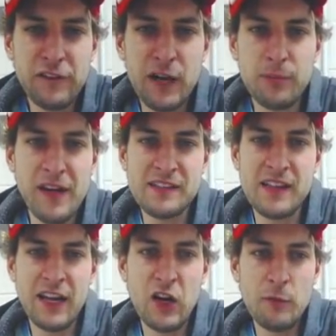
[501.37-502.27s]
goes for a Flare
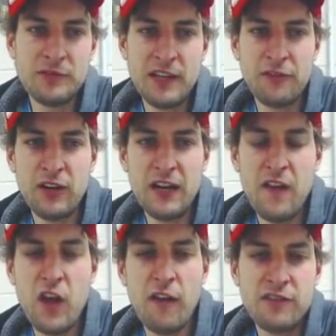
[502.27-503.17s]
Blitz, and I go to
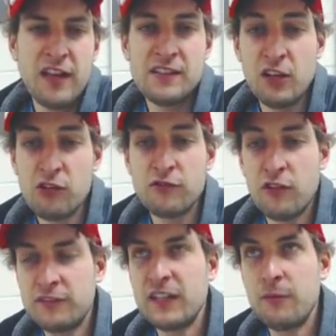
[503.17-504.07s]
Blacephalon on the off chance he
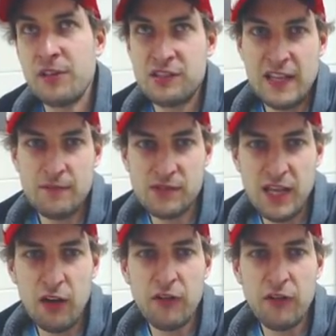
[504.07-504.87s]
goes for a Flare Blitz to save